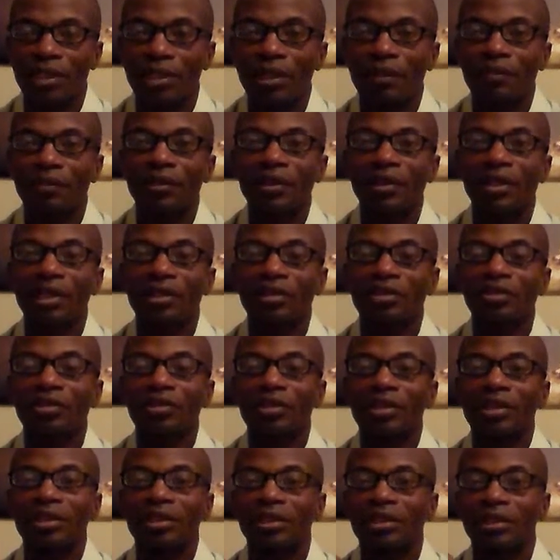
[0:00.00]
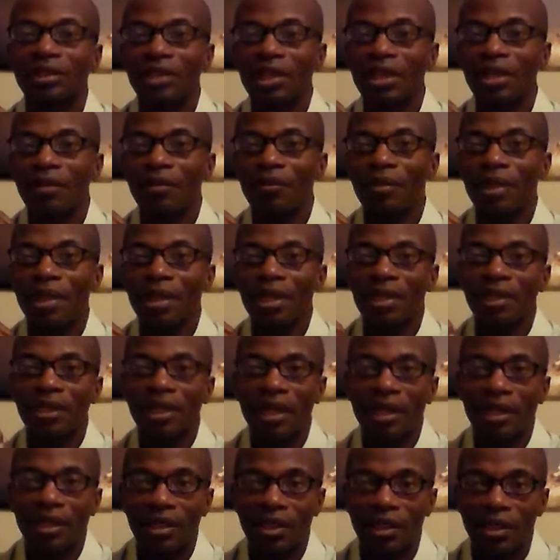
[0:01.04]
It's up to us to accept
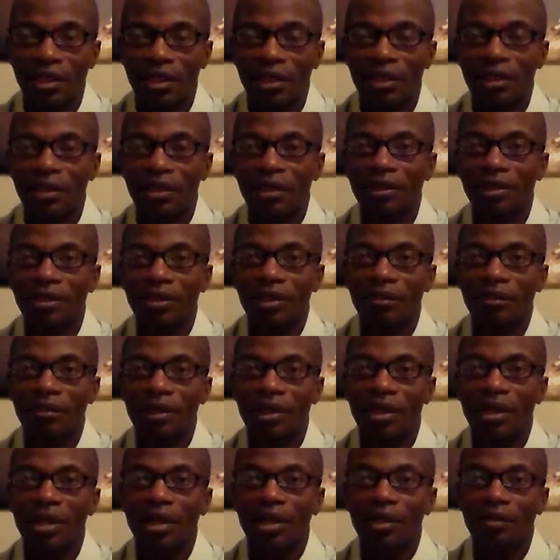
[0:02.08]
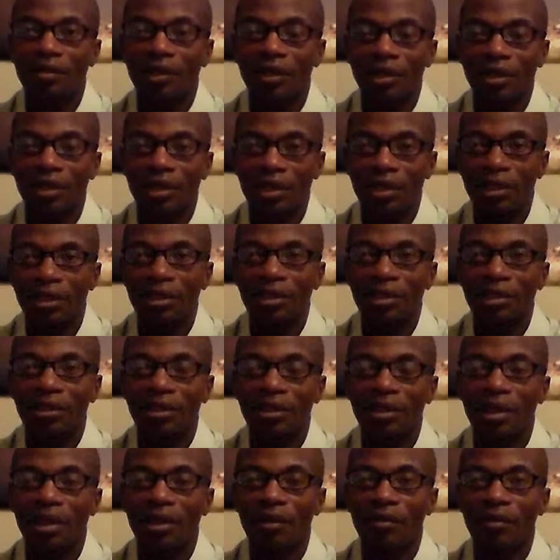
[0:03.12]
the goodness of God, the
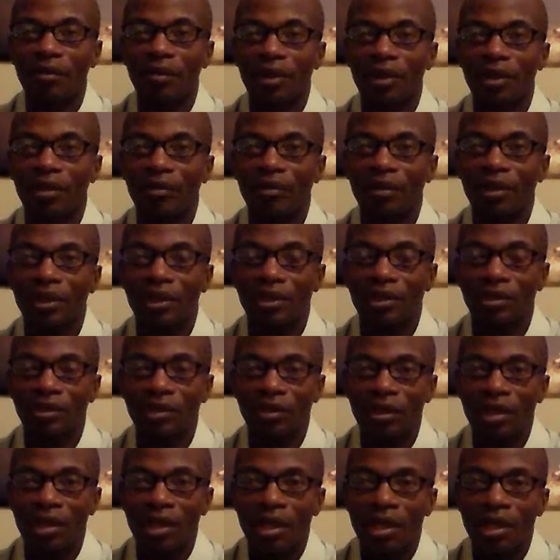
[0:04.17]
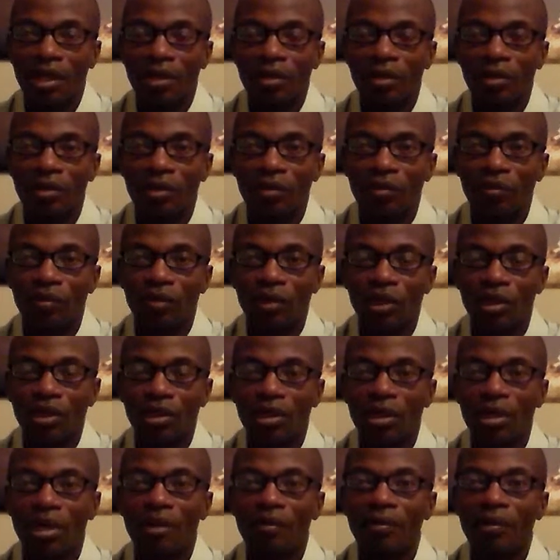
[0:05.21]
goodness of him, the
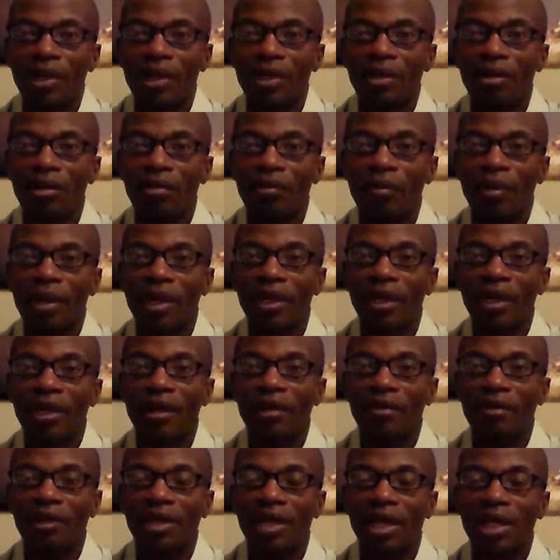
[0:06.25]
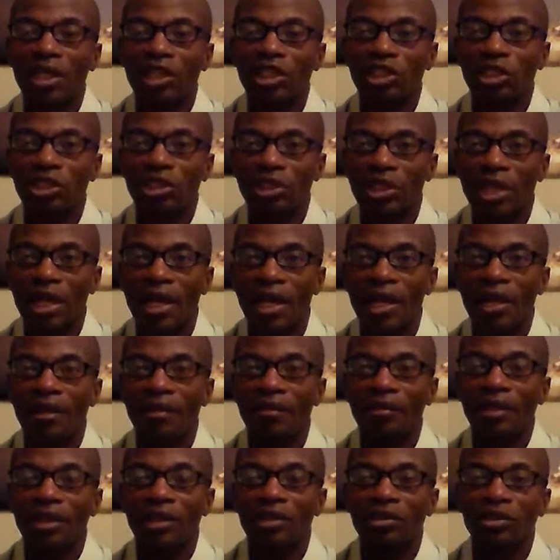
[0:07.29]
love that gonna make our life
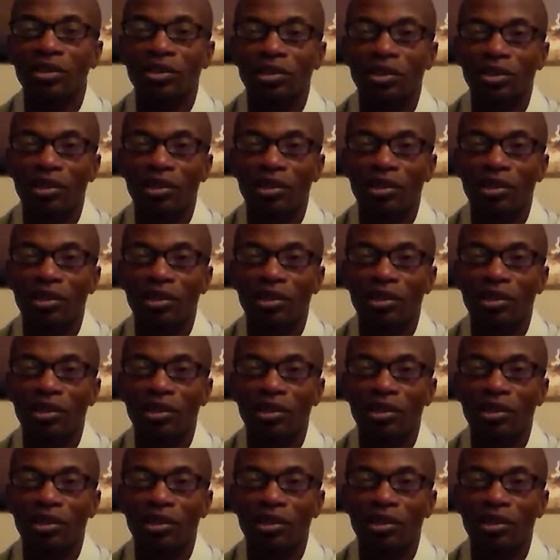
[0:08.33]
shine, that